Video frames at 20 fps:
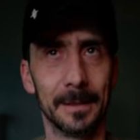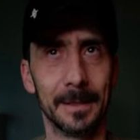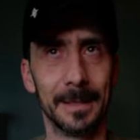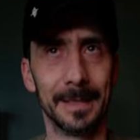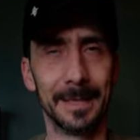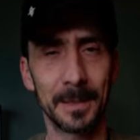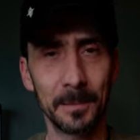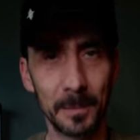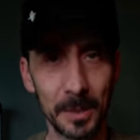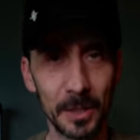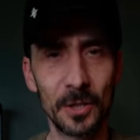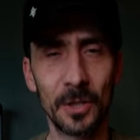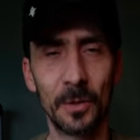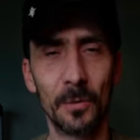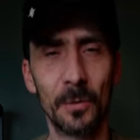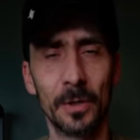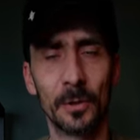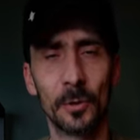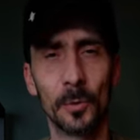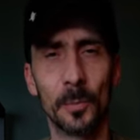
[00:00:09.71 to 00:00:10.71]
And as much I
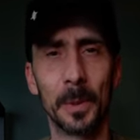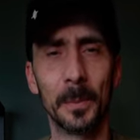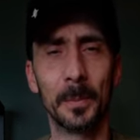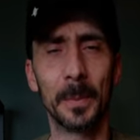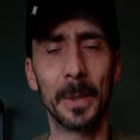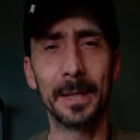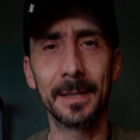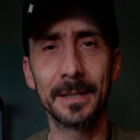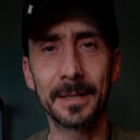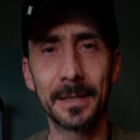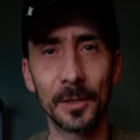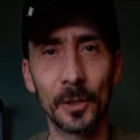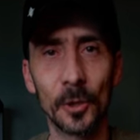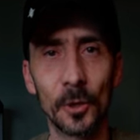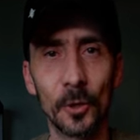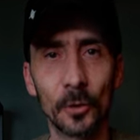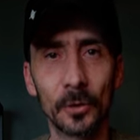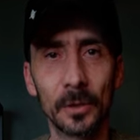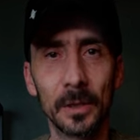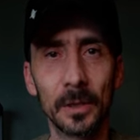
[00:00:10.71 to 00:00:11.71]
wanted to prepare Easter
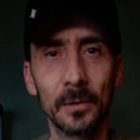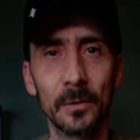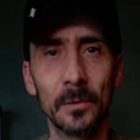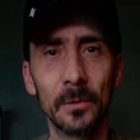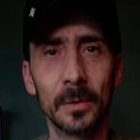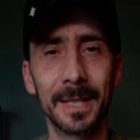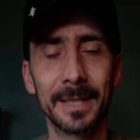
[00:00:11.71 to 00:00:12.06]
cocktail,